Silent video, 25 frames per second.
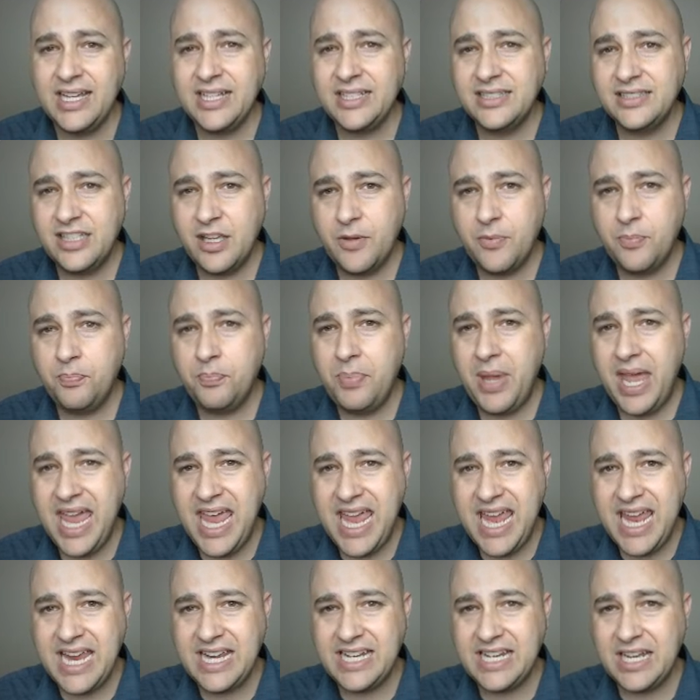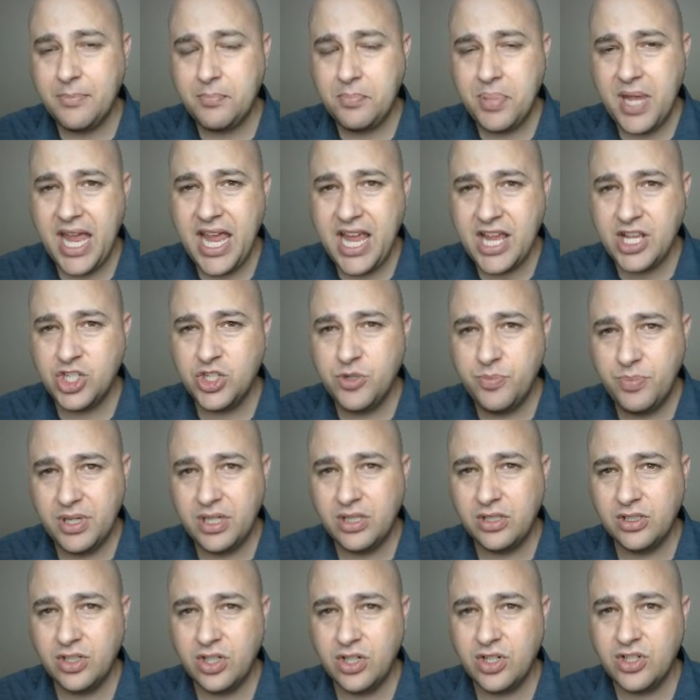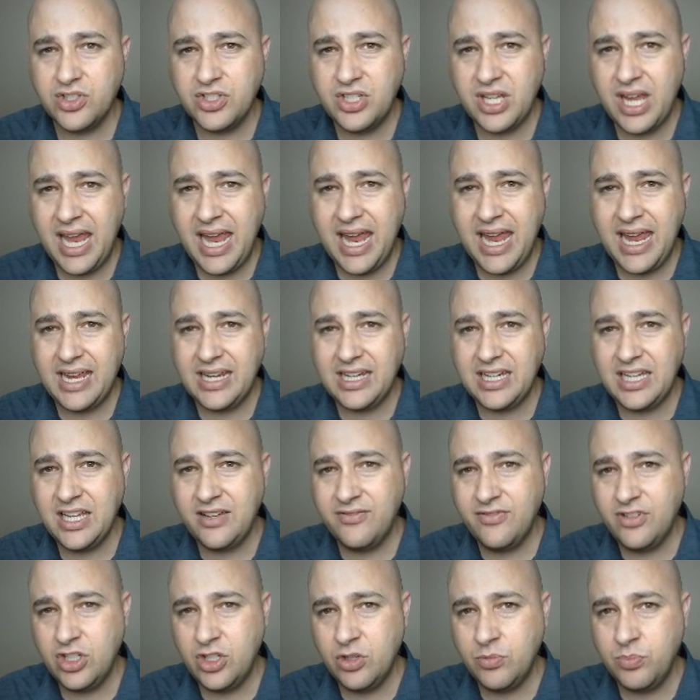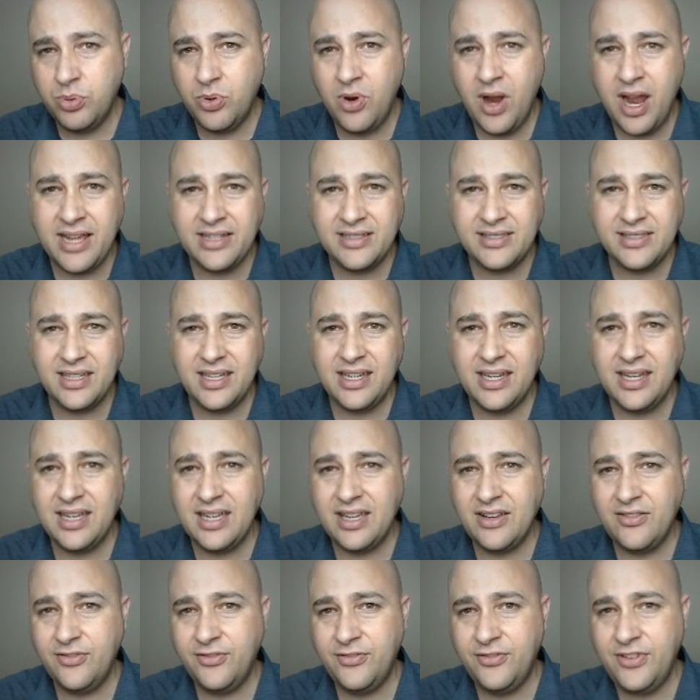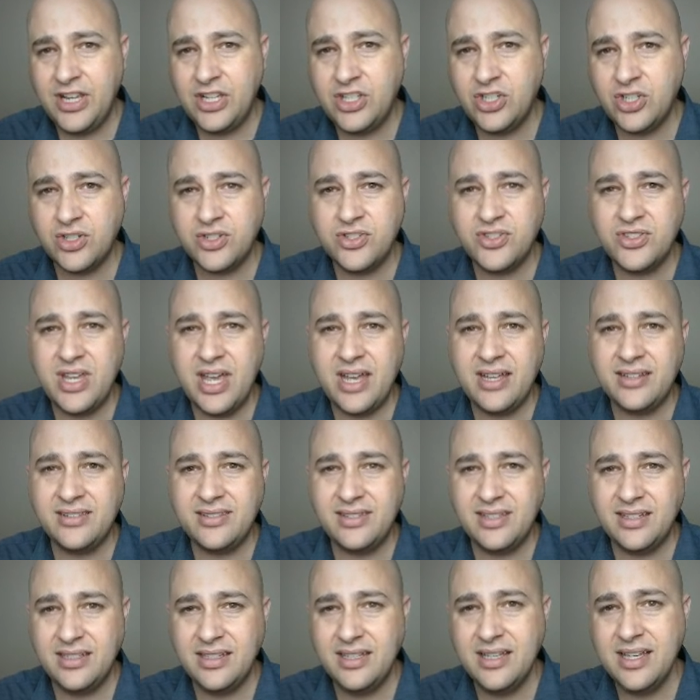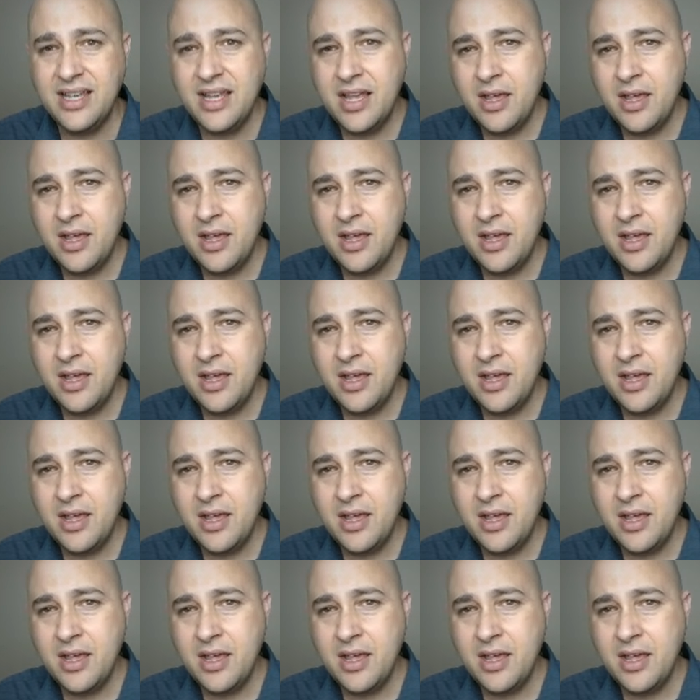to paid page builders and giving you pricing and feature sets and